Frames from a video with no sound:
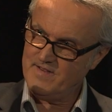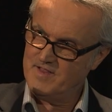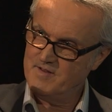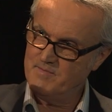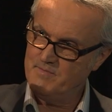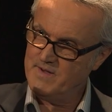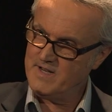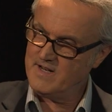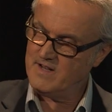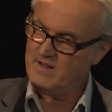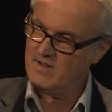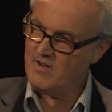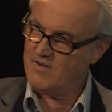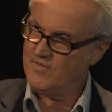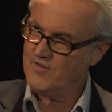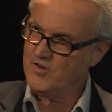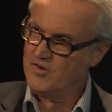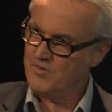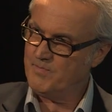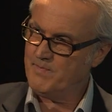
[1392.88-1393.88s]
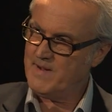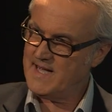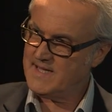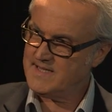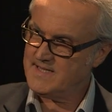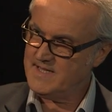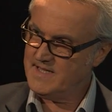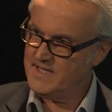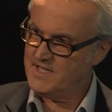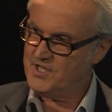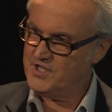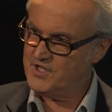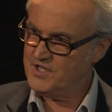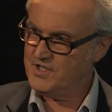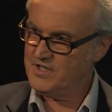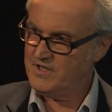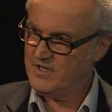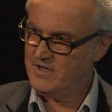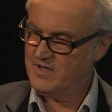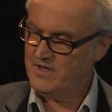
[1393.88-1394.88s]
in the middle of your
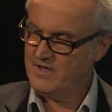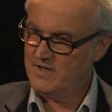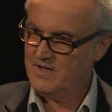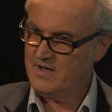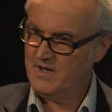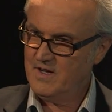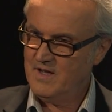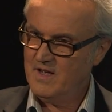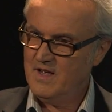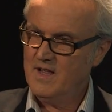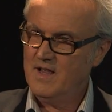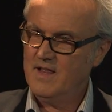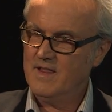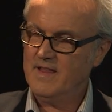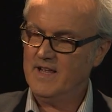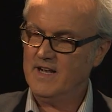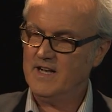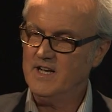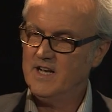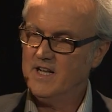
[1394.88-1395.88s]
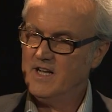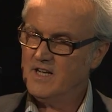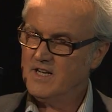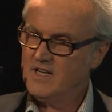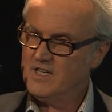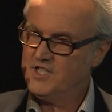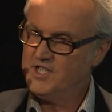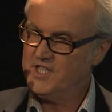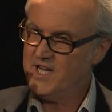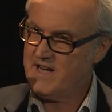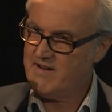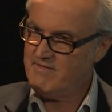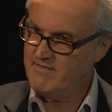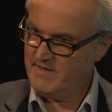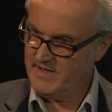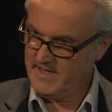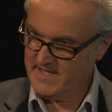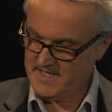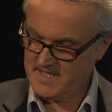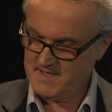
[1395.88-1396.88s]
passage, then
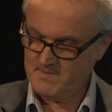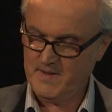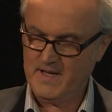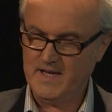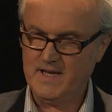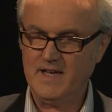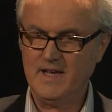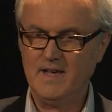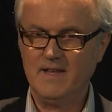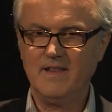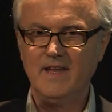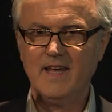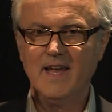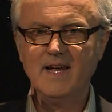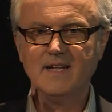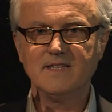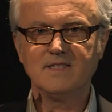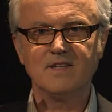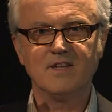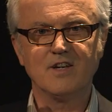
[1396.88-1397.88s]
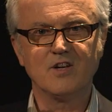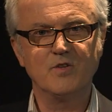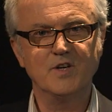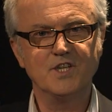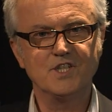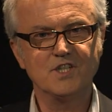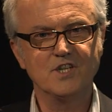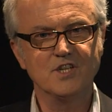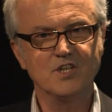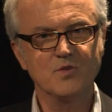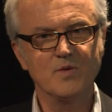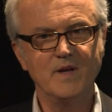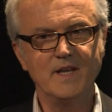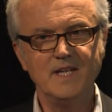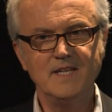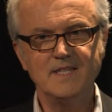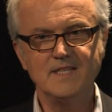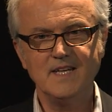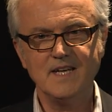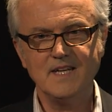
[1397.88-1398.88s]
generally speaking, the answer to question
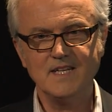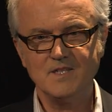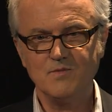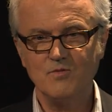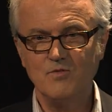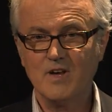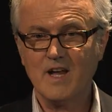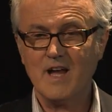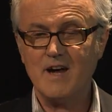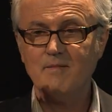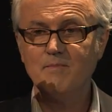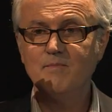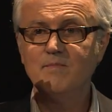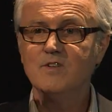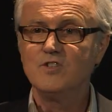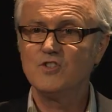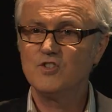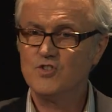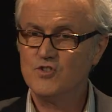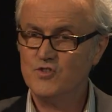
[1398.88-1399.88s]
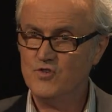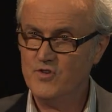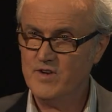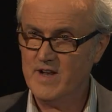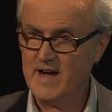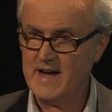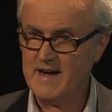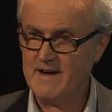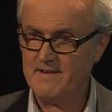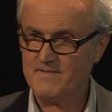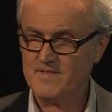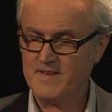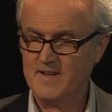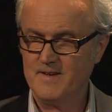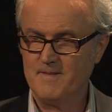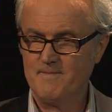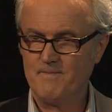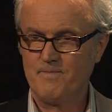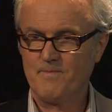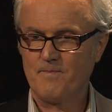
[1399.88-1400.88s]
26 will come soon
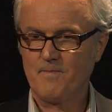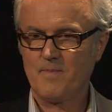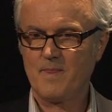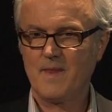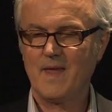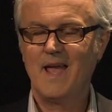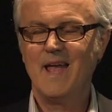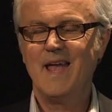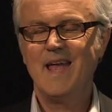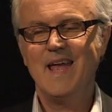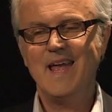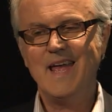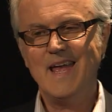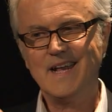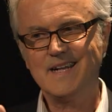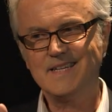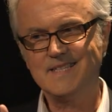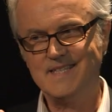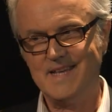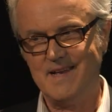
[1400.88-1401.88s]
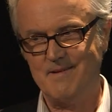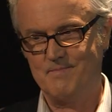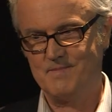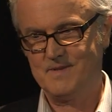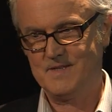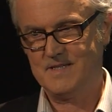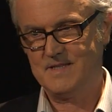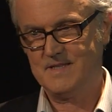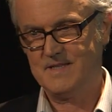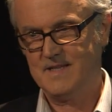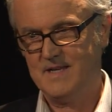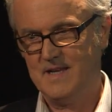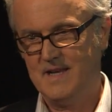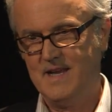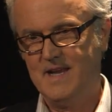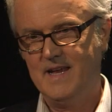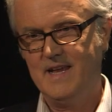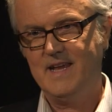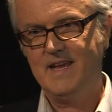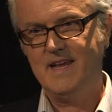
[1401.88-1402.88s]
after. Except
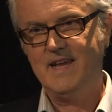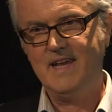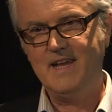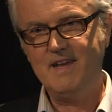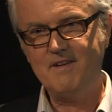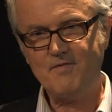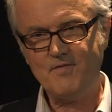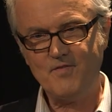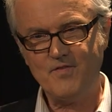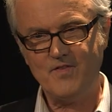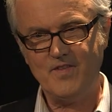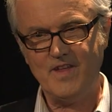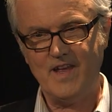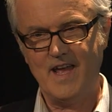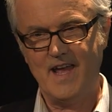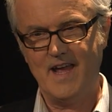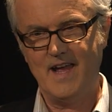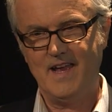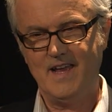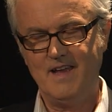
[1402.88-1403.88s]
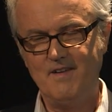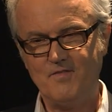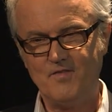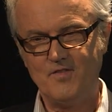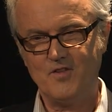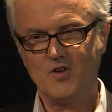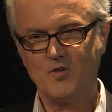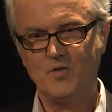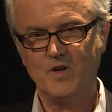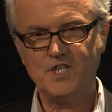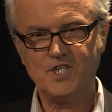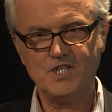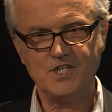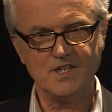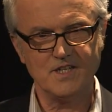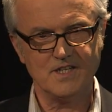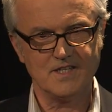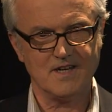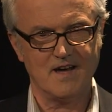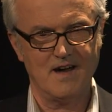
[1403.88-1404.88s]
if the
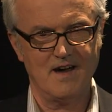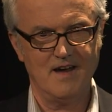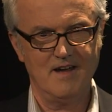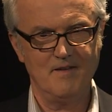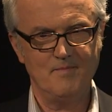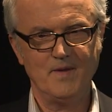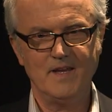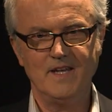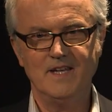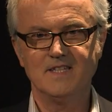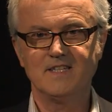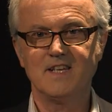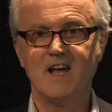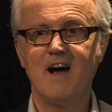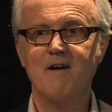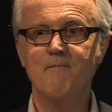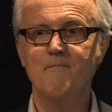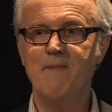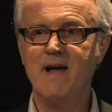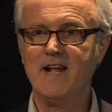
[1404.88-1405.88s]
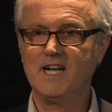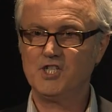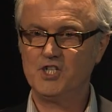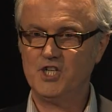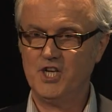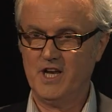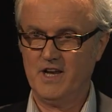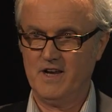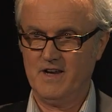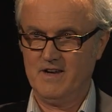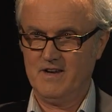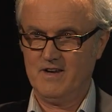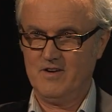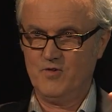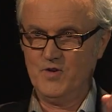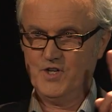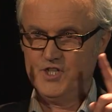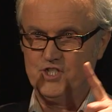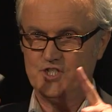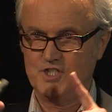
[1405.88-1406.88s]
question type is a matching
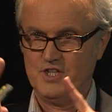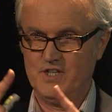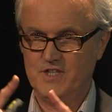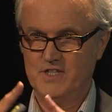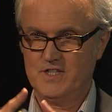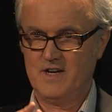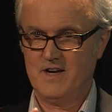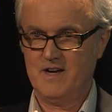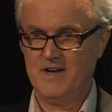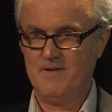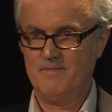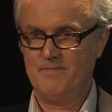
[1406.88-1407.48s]
question type,